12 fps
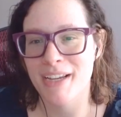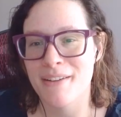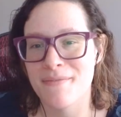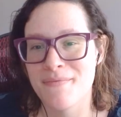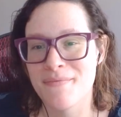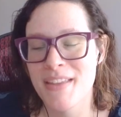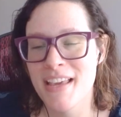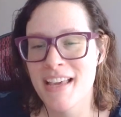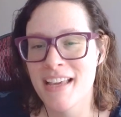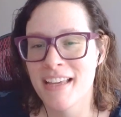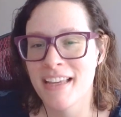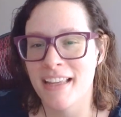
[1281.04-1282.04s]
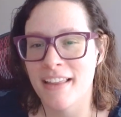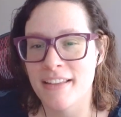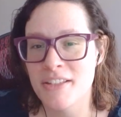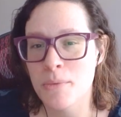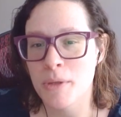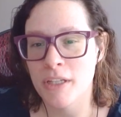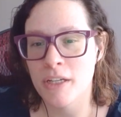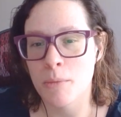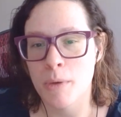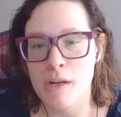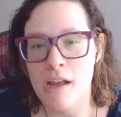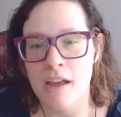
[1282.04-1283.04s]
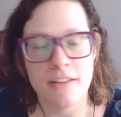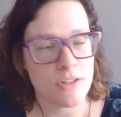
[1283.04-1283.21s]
Yeah, that's a really good one.